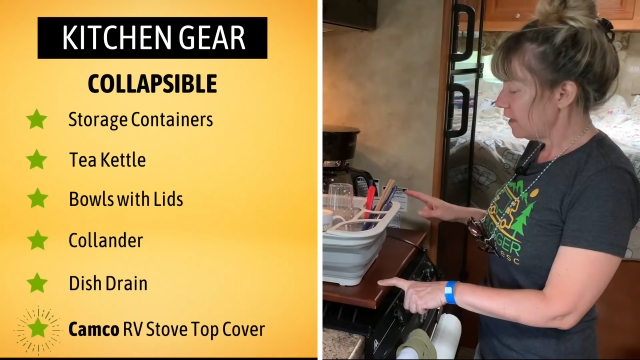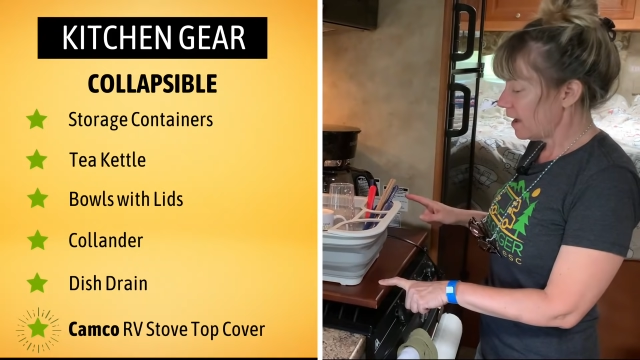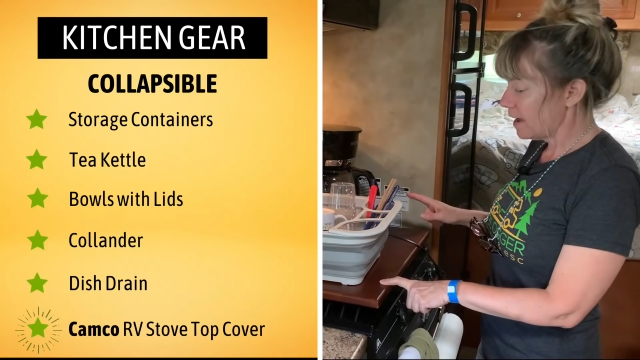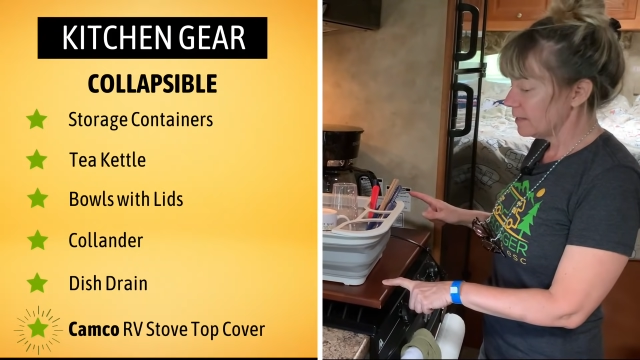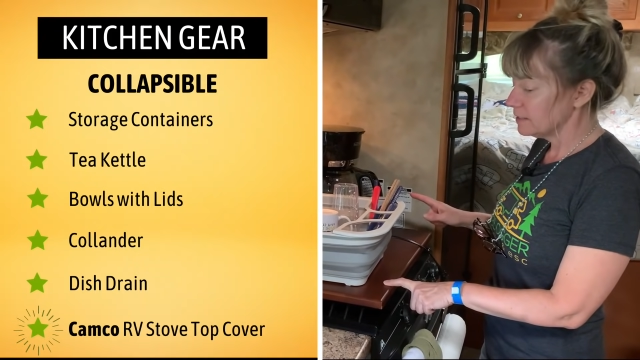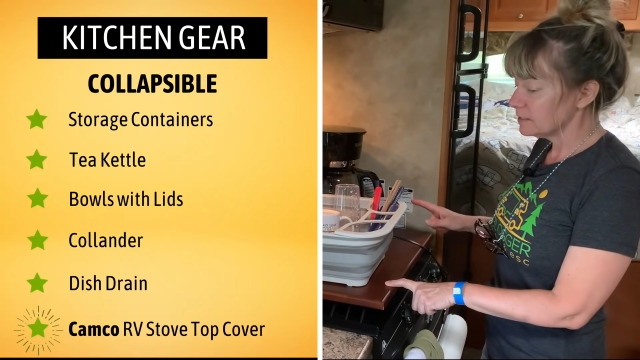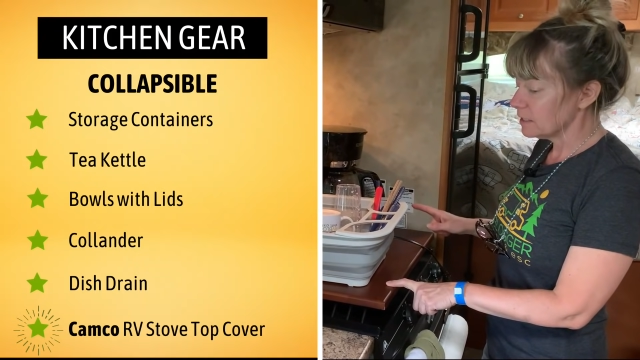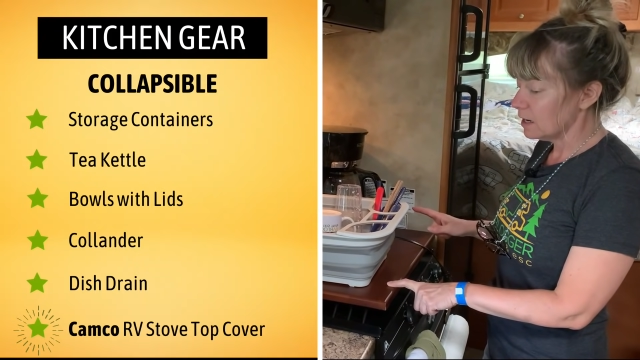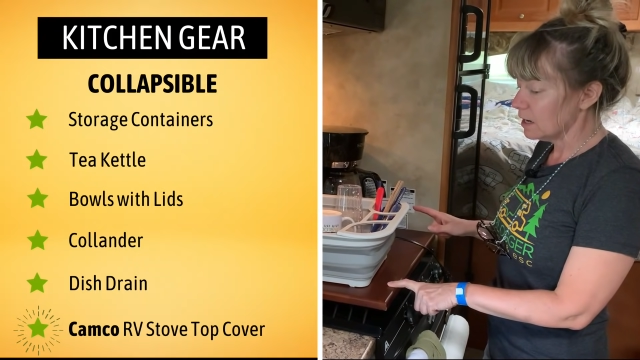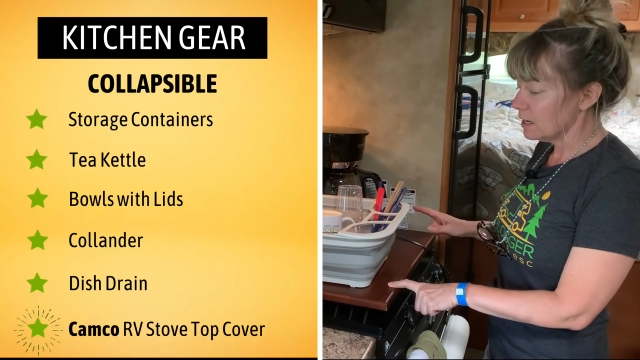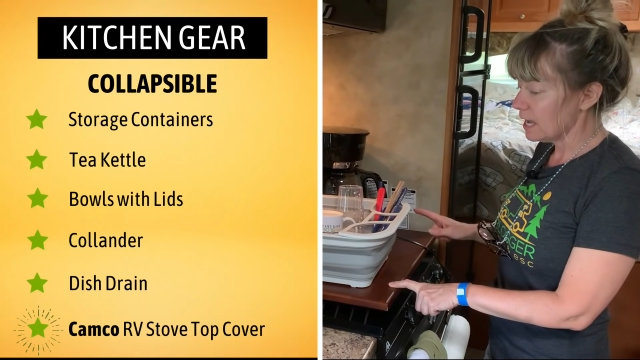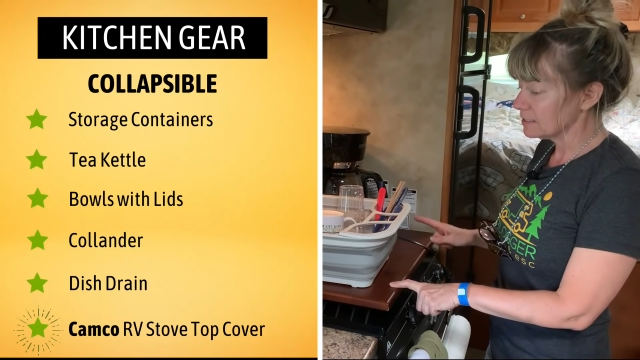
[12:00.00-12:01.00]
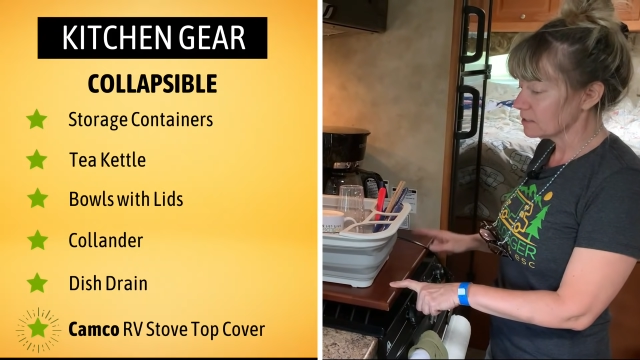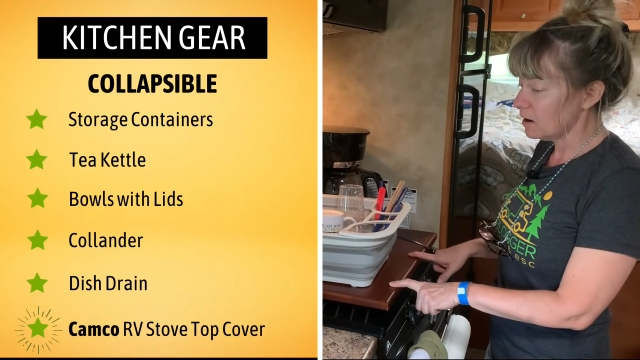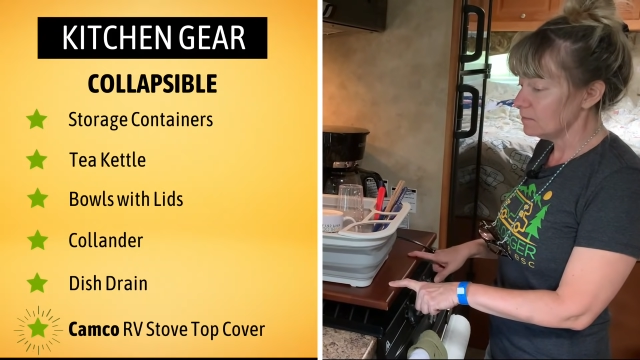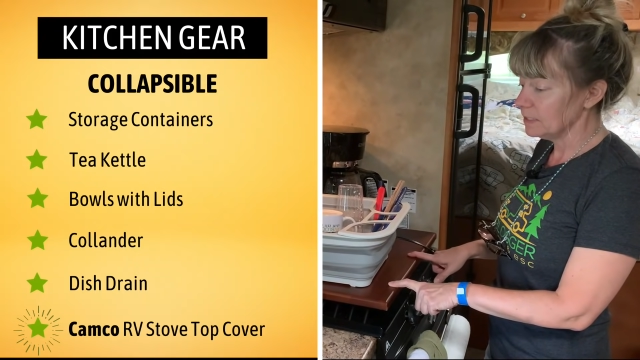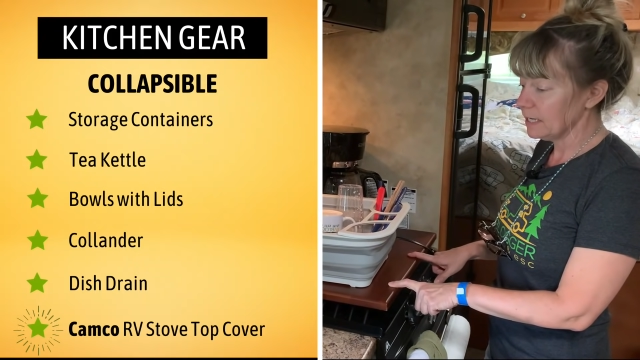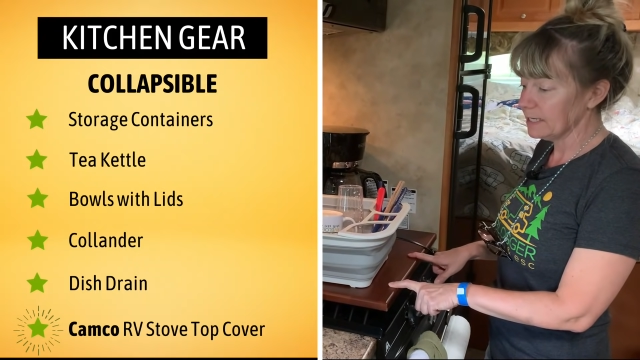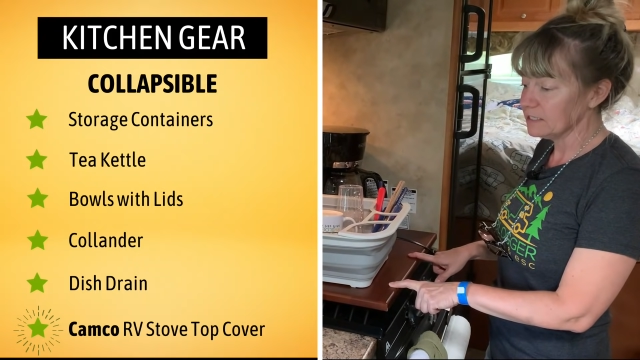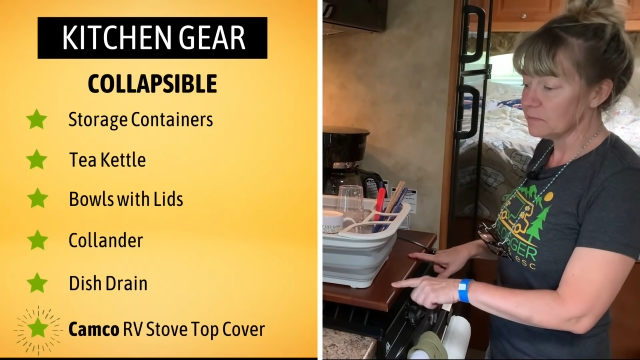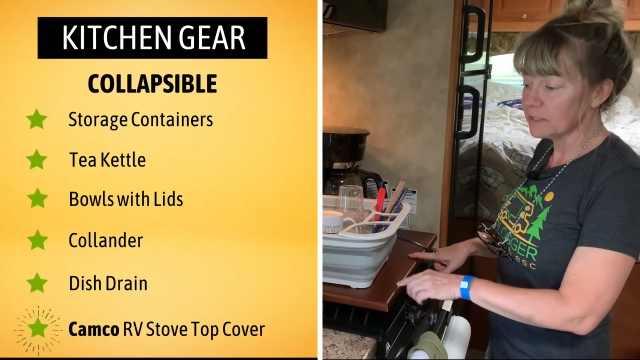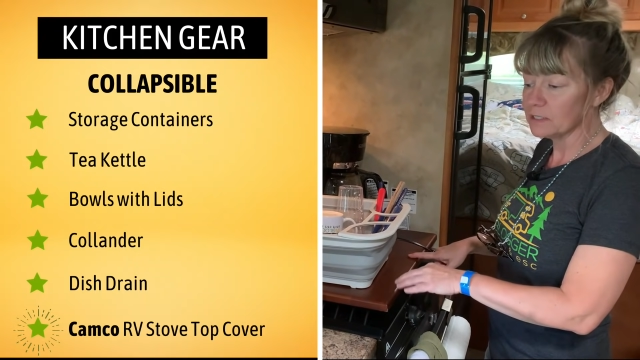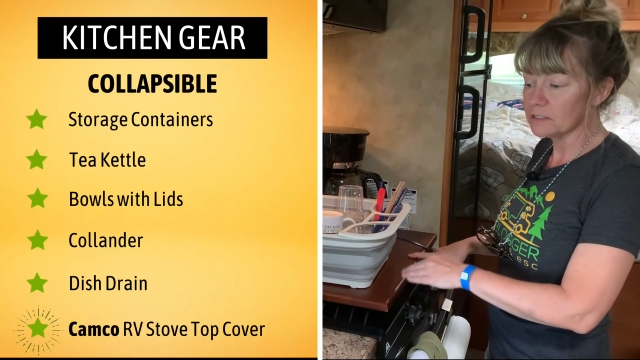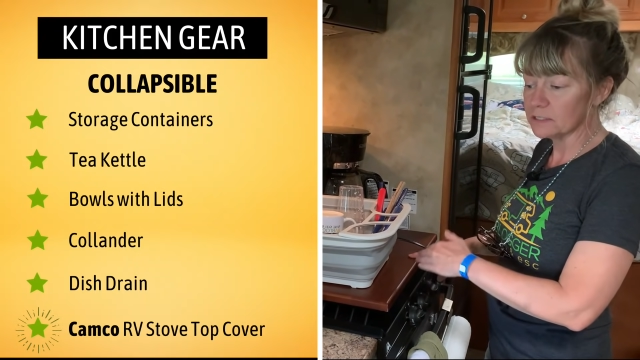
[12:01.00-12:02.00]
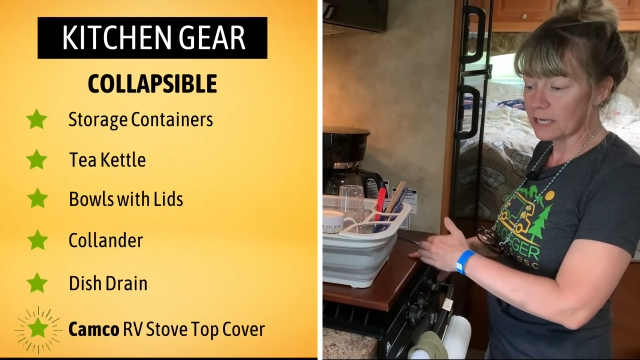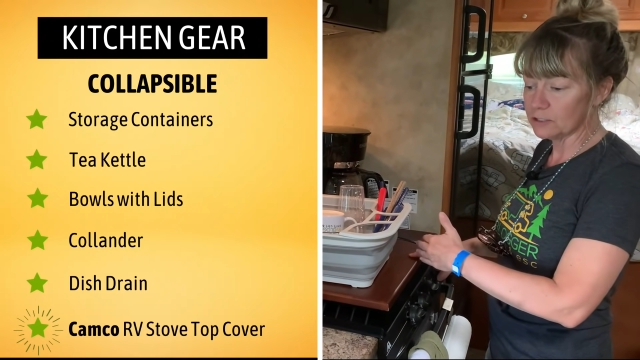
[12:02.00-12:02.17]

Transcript: that uh, has come in handy because,